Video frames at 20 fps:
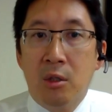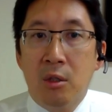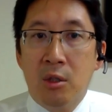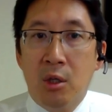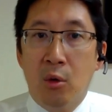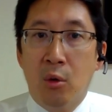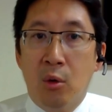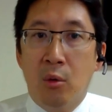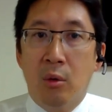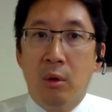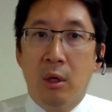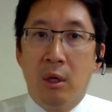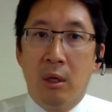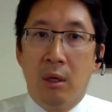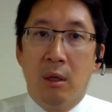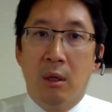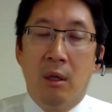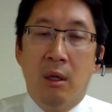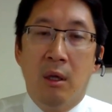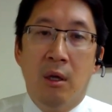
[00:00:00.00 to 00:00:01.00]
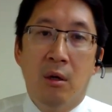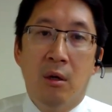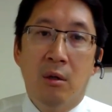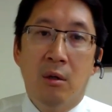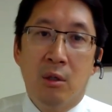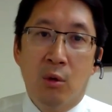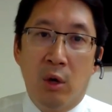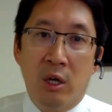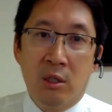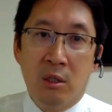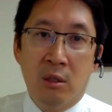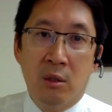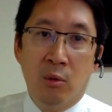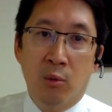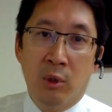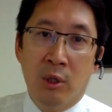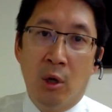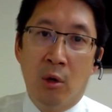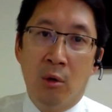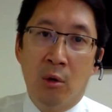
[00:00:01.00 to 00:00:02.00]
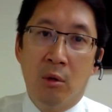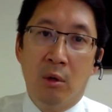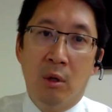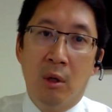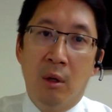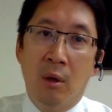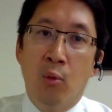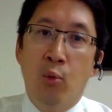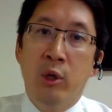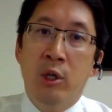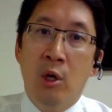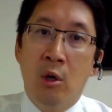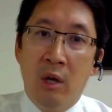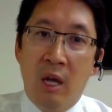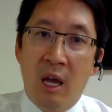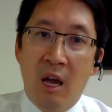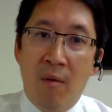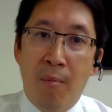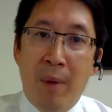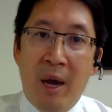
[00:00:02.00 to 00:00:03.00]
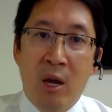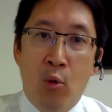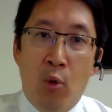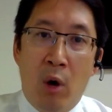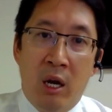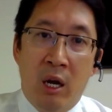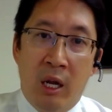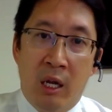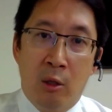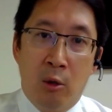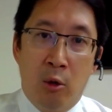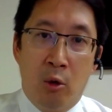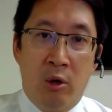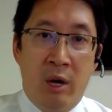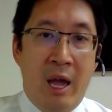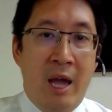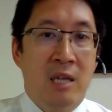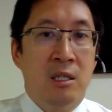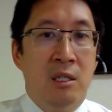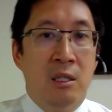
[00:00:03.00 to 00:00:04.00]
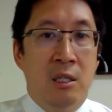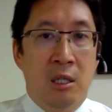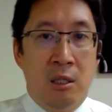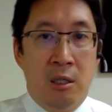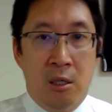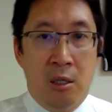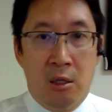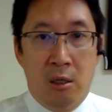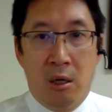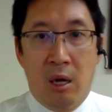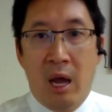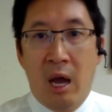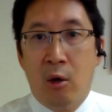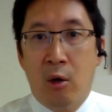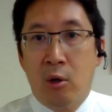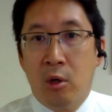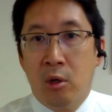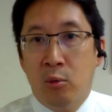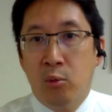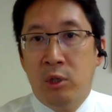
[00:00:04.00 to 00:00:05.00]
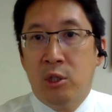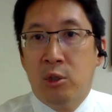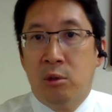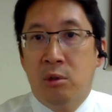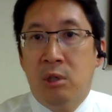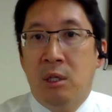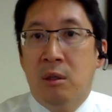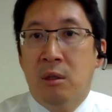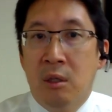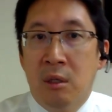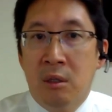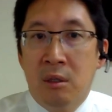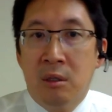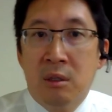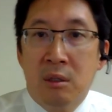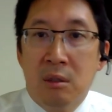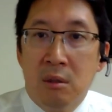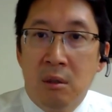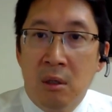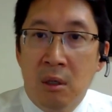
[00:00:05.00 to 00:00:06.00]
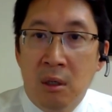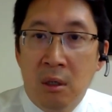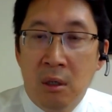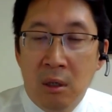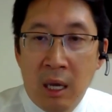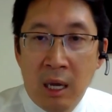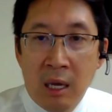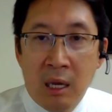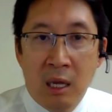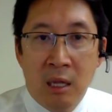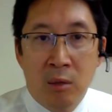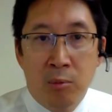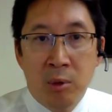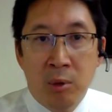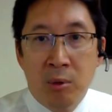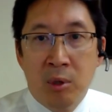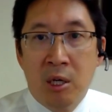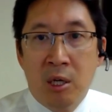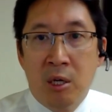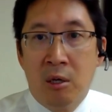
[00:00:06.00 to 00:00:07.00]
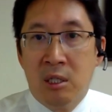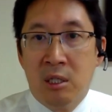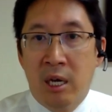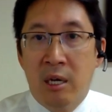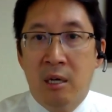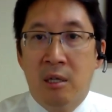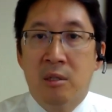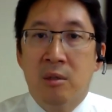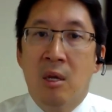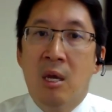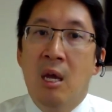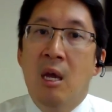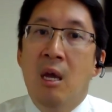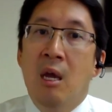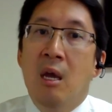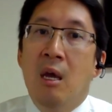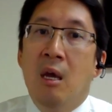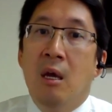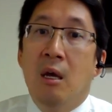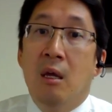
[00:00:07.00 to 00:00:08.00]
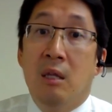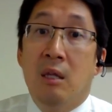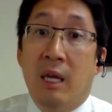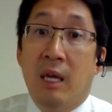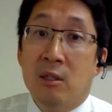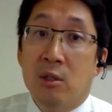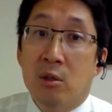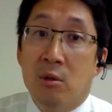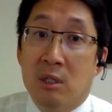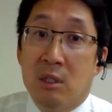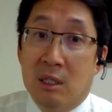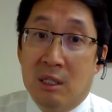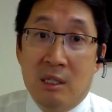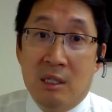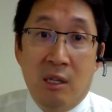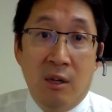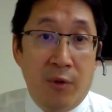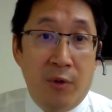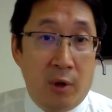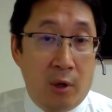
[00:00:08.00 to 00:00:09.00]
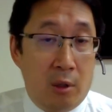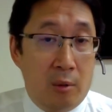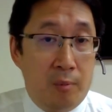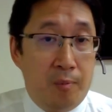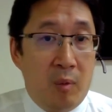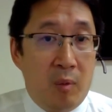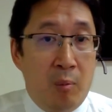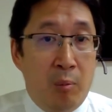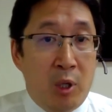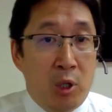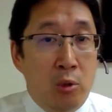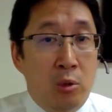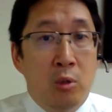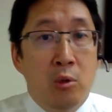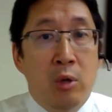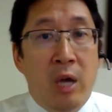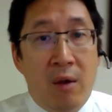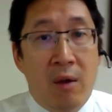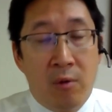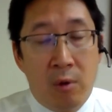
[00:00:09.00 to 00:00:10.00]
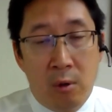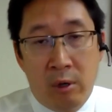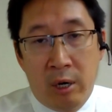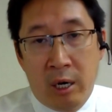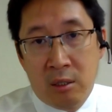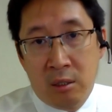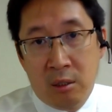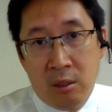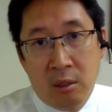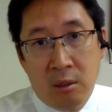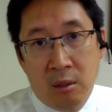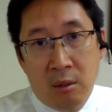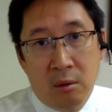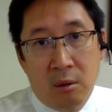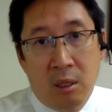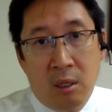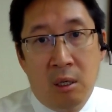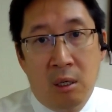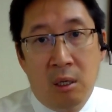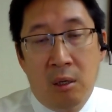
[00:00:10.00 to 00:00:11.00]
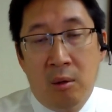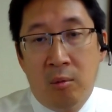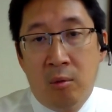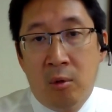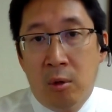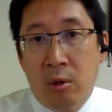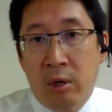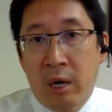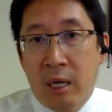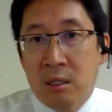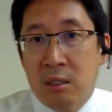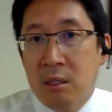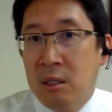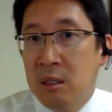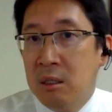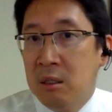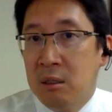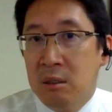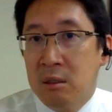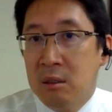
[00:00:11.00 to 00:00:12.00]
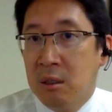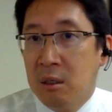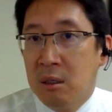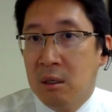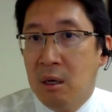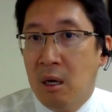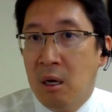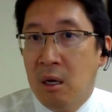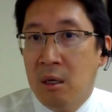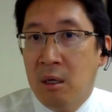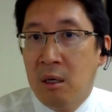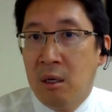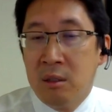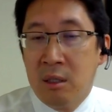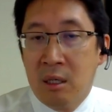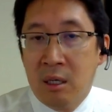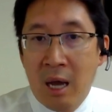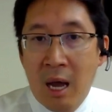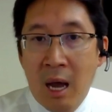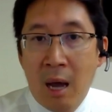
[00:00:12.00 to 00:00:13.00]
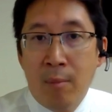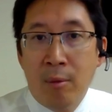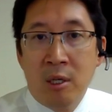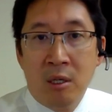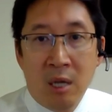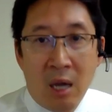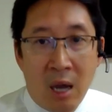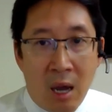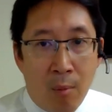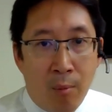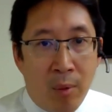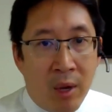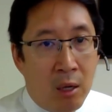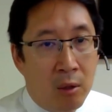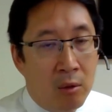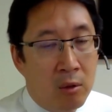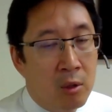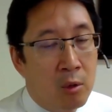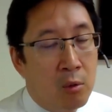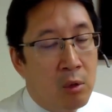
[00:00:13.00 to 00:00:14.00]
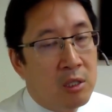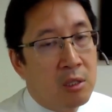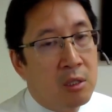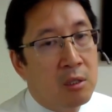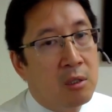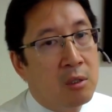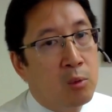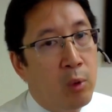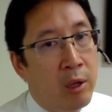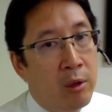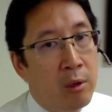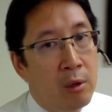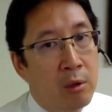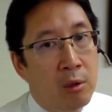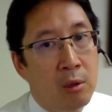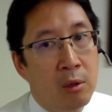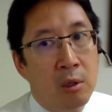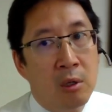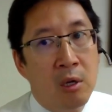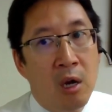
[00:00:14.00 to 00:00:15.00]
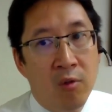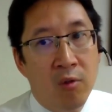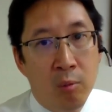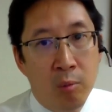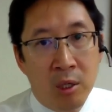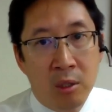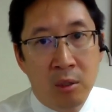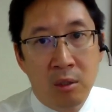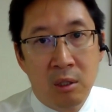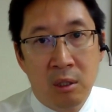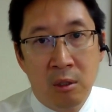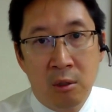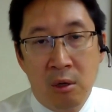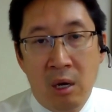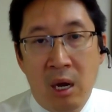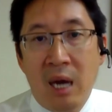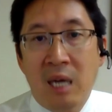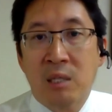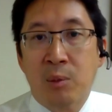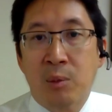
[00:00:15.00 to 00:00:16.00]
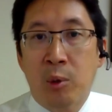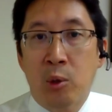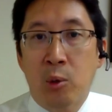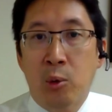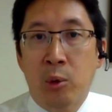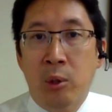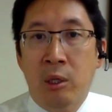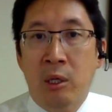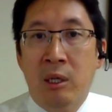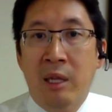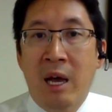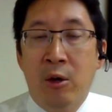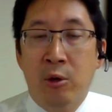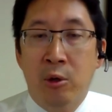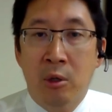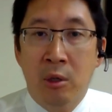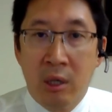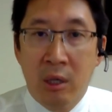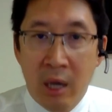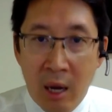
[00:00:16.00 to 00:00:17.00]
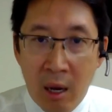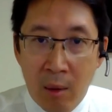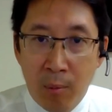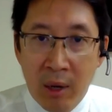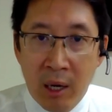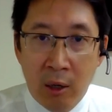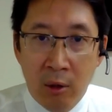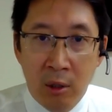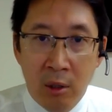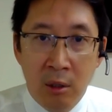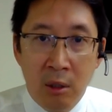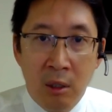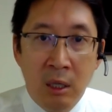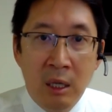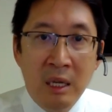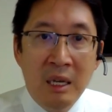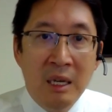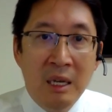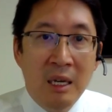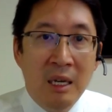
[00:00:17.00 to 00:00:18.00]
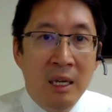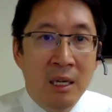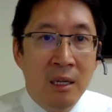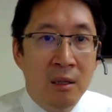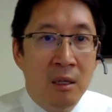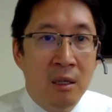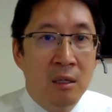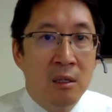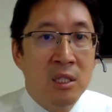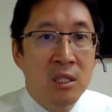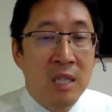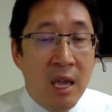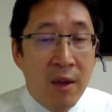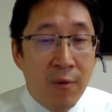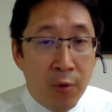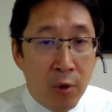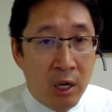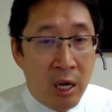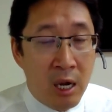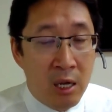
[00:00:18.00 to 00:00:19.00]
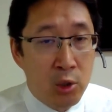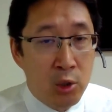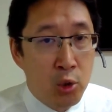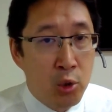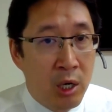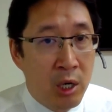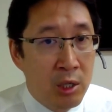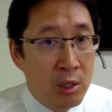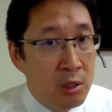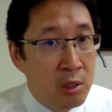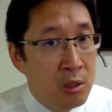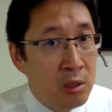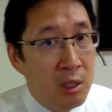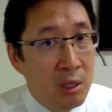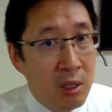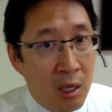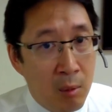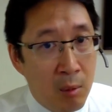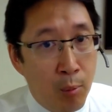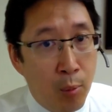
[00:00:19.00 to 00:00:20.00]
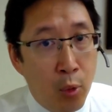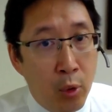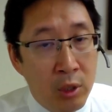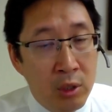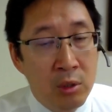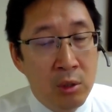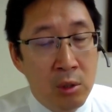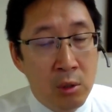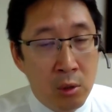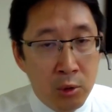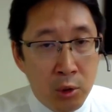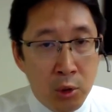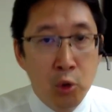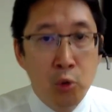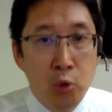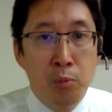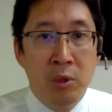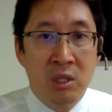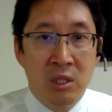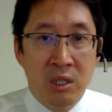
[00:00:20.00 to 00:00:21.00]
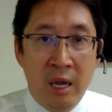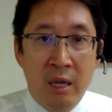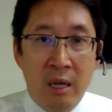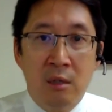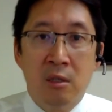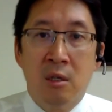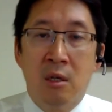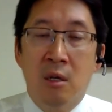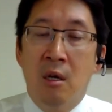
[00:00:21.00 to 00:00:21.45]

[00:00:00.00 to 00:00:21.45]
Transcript: so here's a question that we don't we don't have biguanide chlorhexidine here. How could we treat this uh, acanthamoeba keratitis? The answer is it's difficult, but you do have chlorhexidine. Uh, chlorhexidine is a uh, is a common compound. The question is whether your government and your hospital will allow you to compound it in the safer concentrations. Again, 0.02 percent